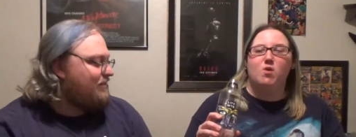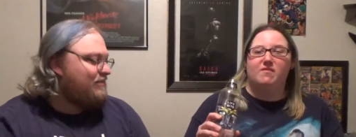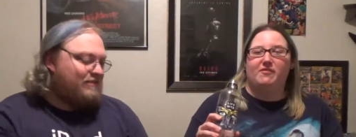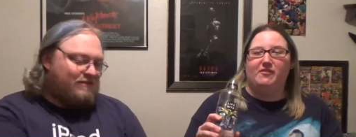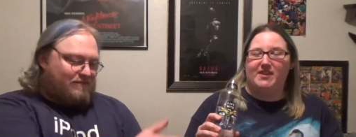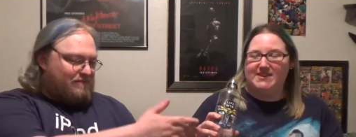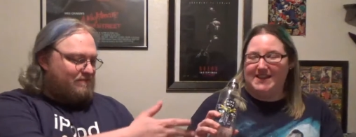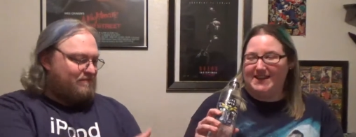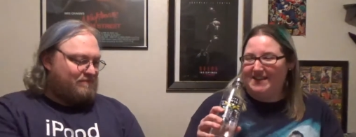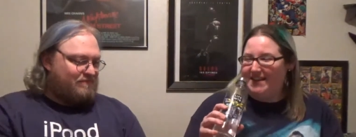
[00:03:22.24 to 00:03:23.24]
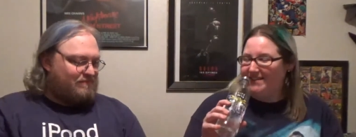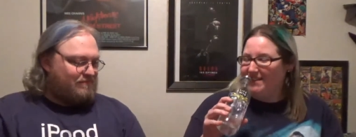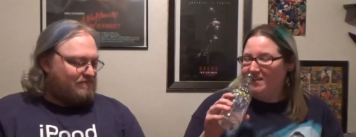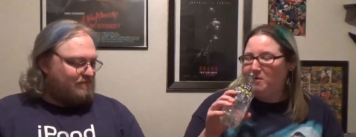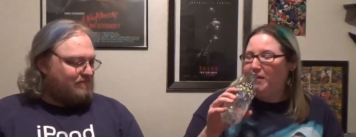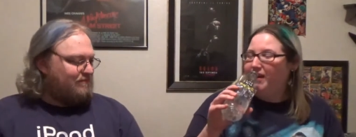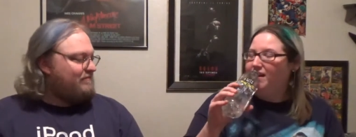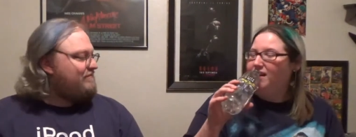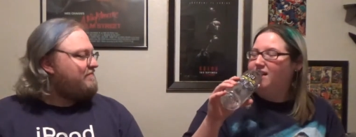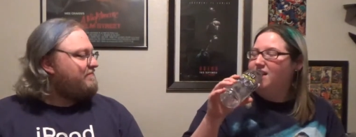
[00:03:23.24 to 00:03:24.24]
Speaker 1: whiff of it as I did that. I was like, oh my
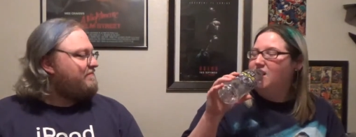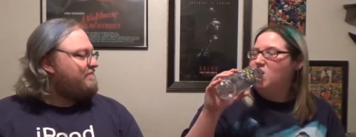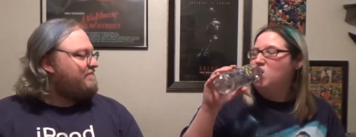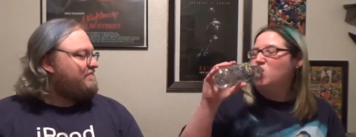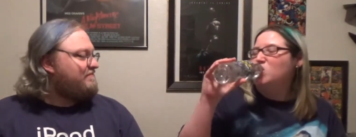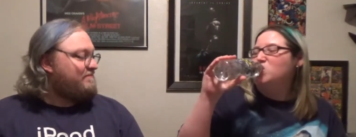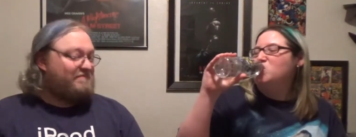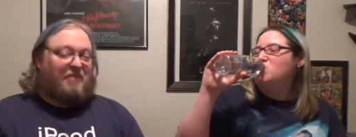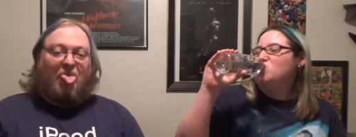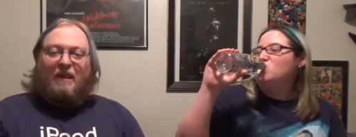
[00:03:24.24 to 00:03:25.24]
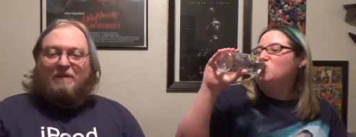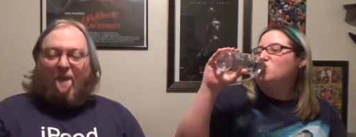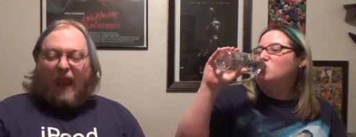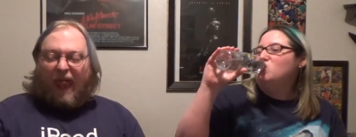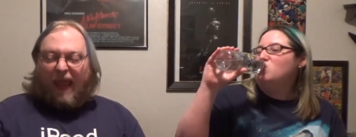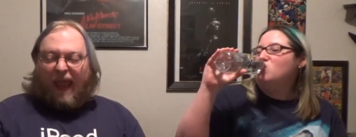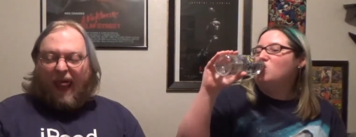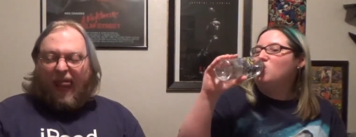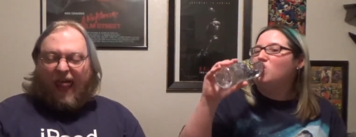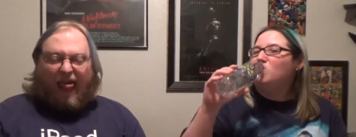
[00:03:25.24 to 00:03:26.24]
god.
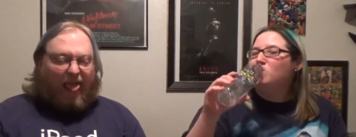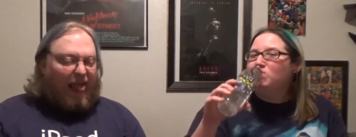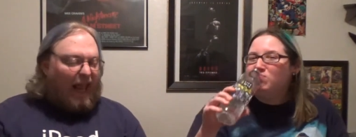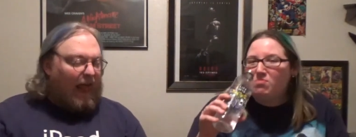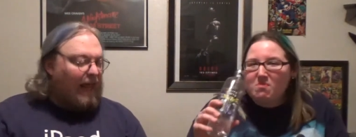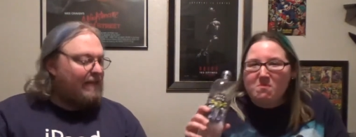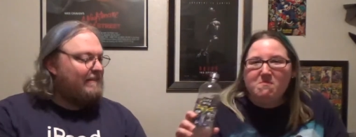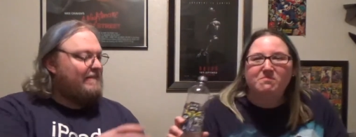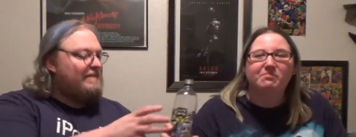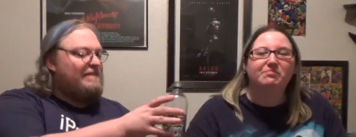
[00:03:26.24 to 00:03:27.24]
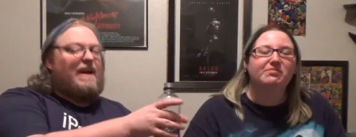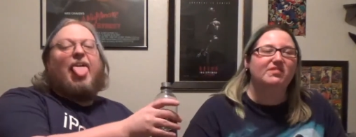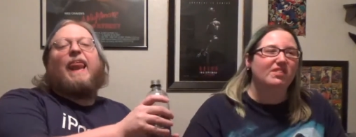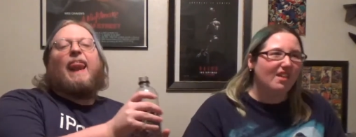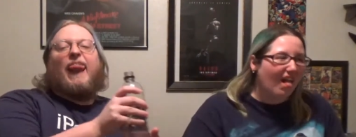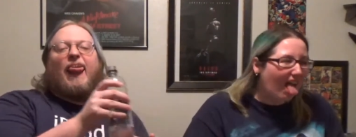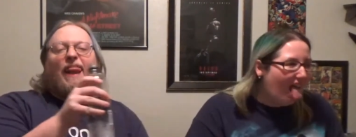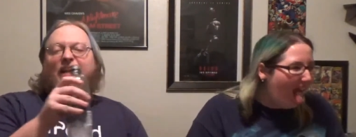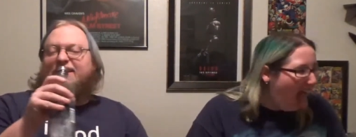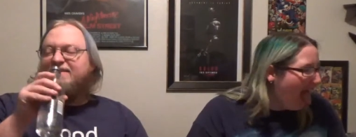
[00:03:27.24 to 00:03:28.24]
Speaker 2: over.
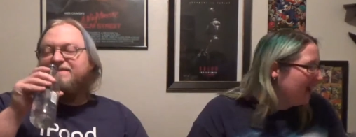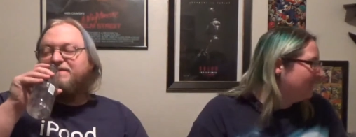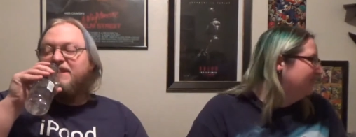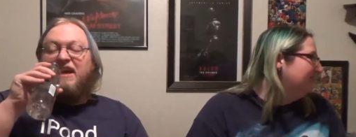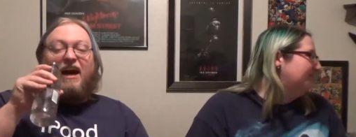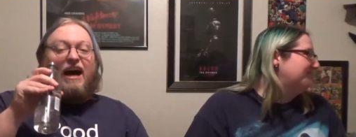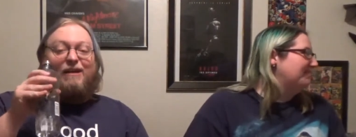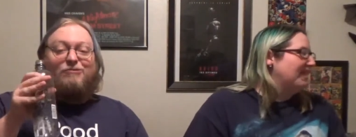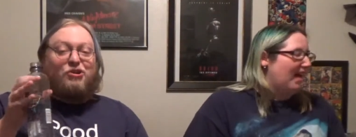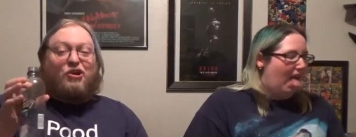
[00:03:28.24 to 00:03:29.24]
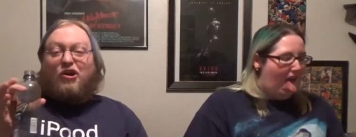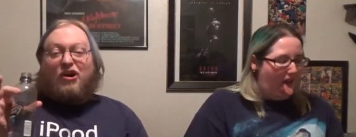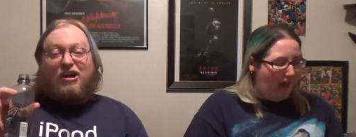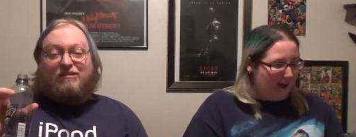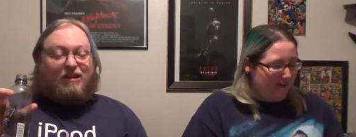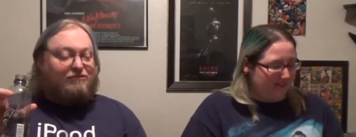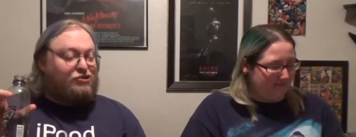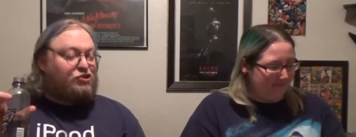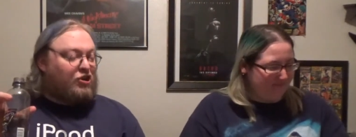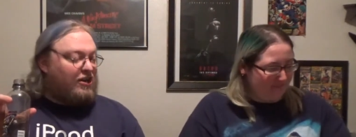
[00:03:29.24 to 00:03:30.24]
Uh, I'm sorry, y'all. I, I was
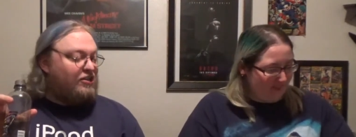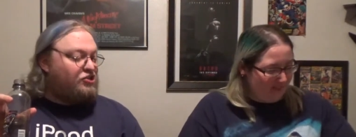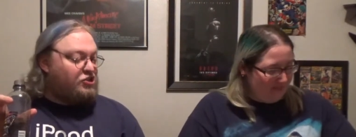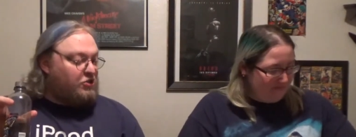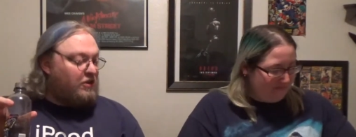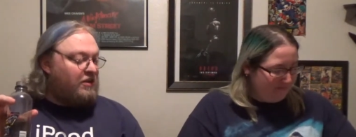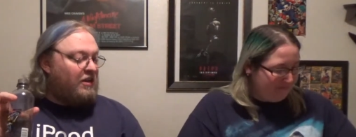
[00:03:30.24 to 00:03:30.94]
trying to chew it.